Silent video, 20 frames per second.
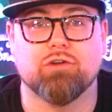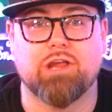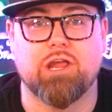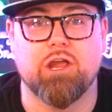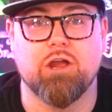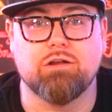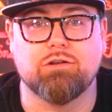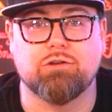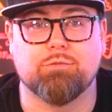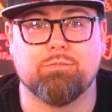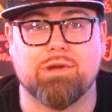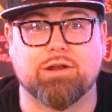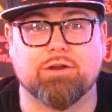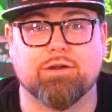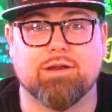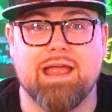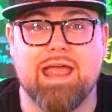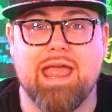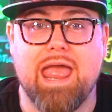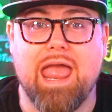character
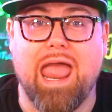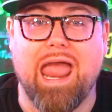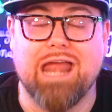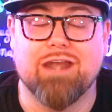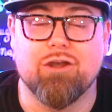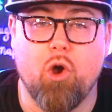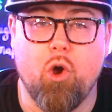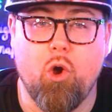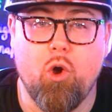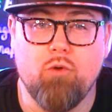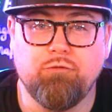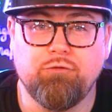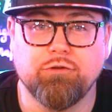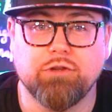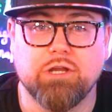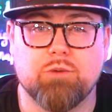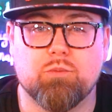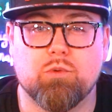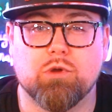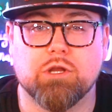better, and
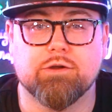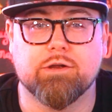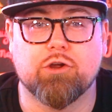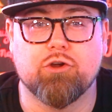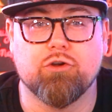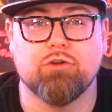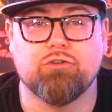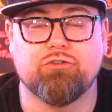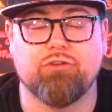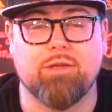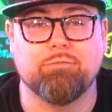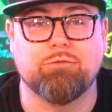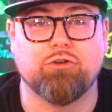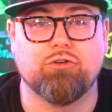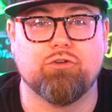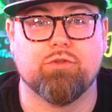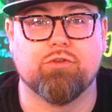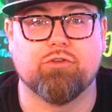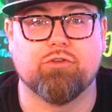hopefully will encourage them to do the